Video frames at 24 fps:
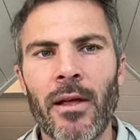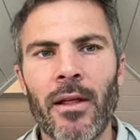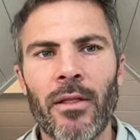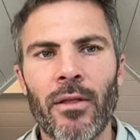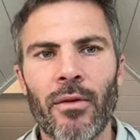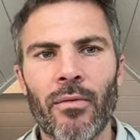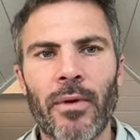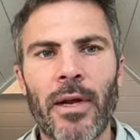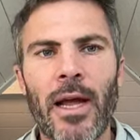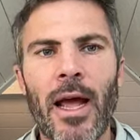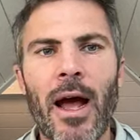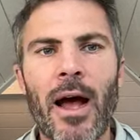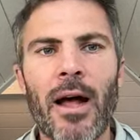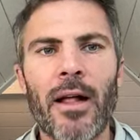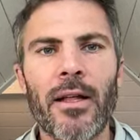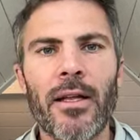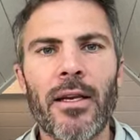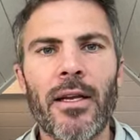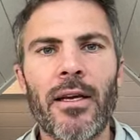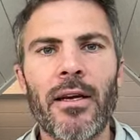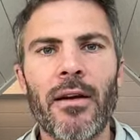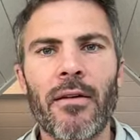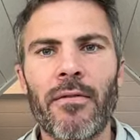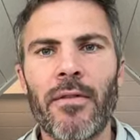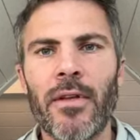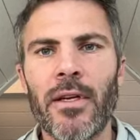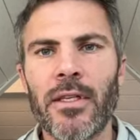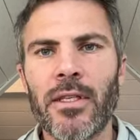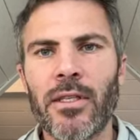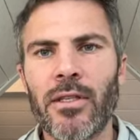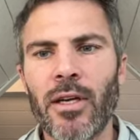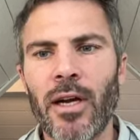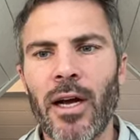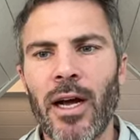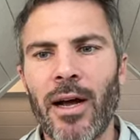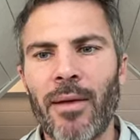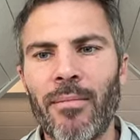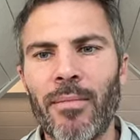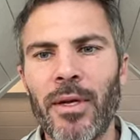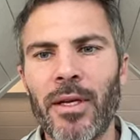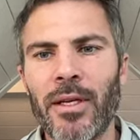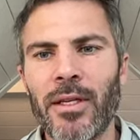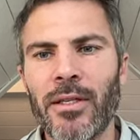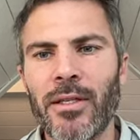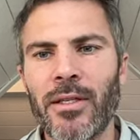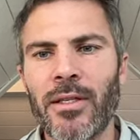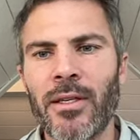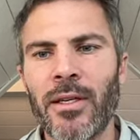The reality of this job
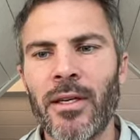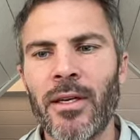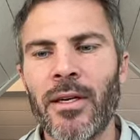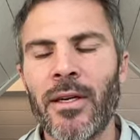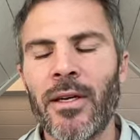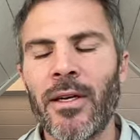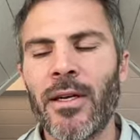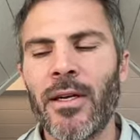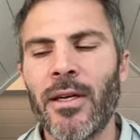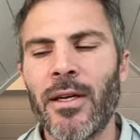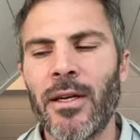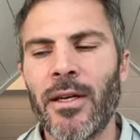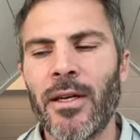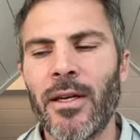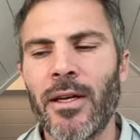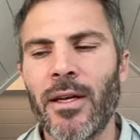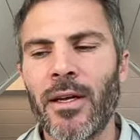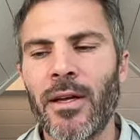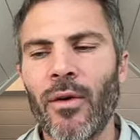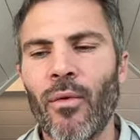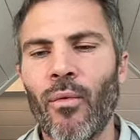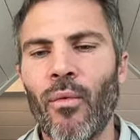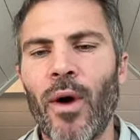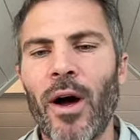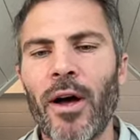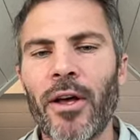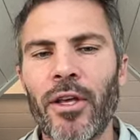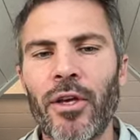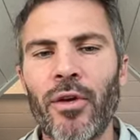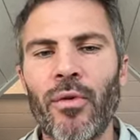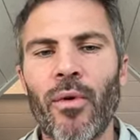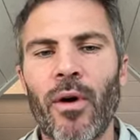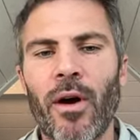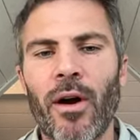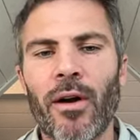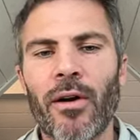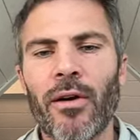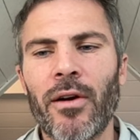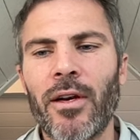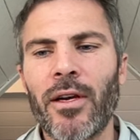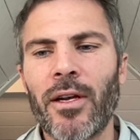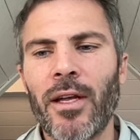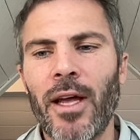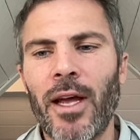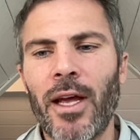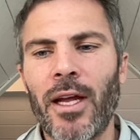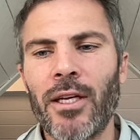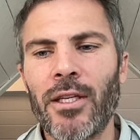is, while you are
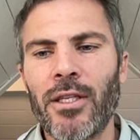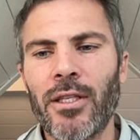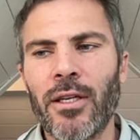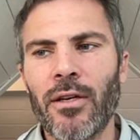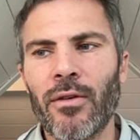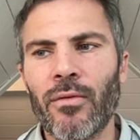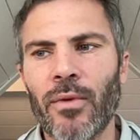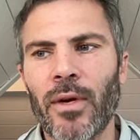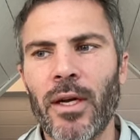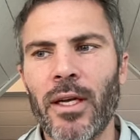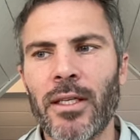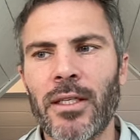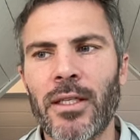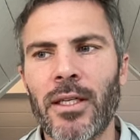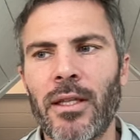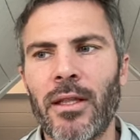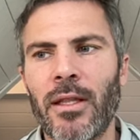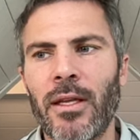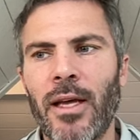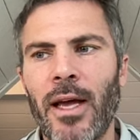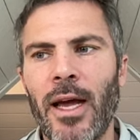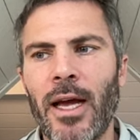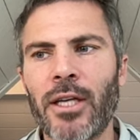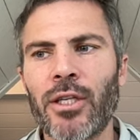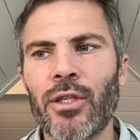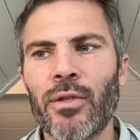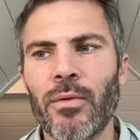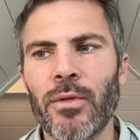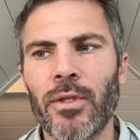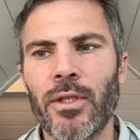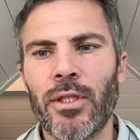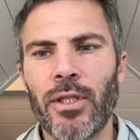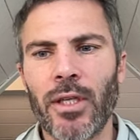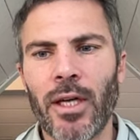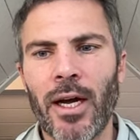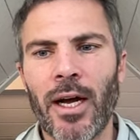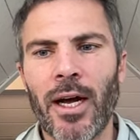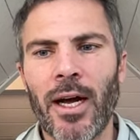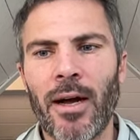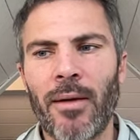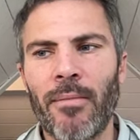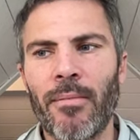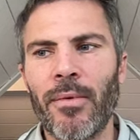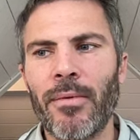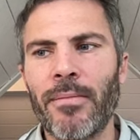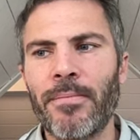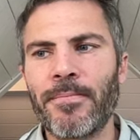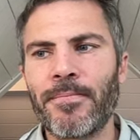engaged in risk, the actual
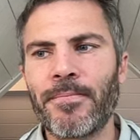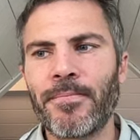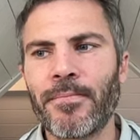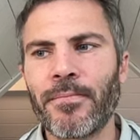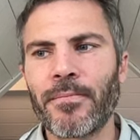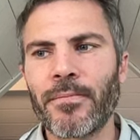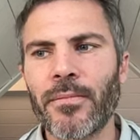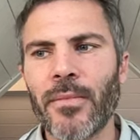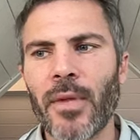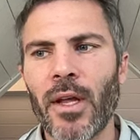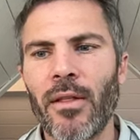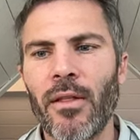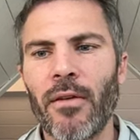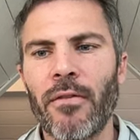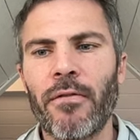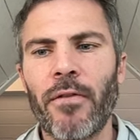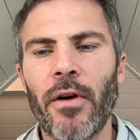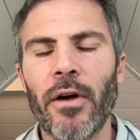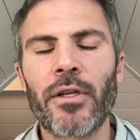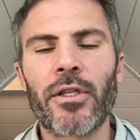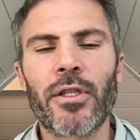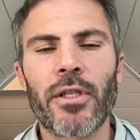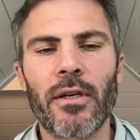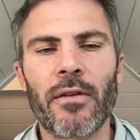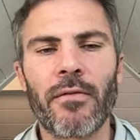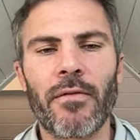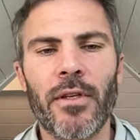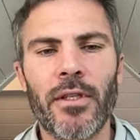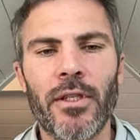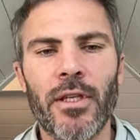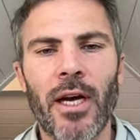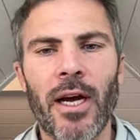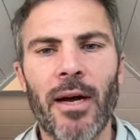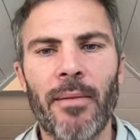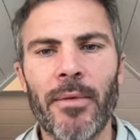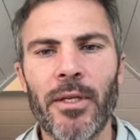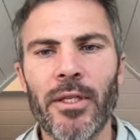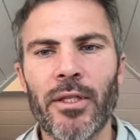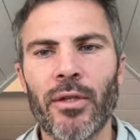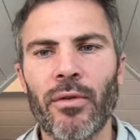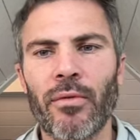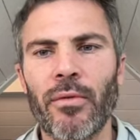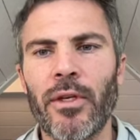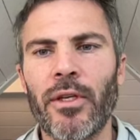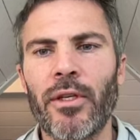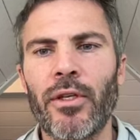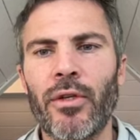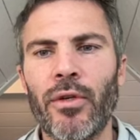job, the function of the job is to
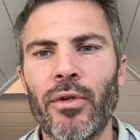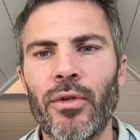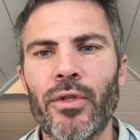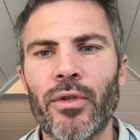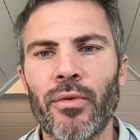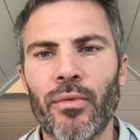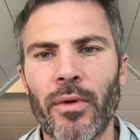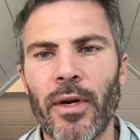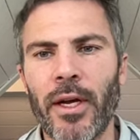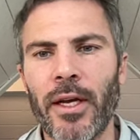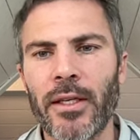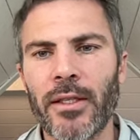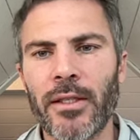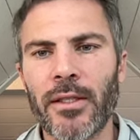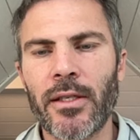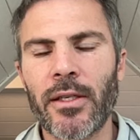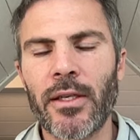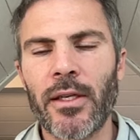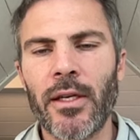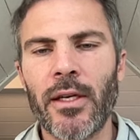reduce risk.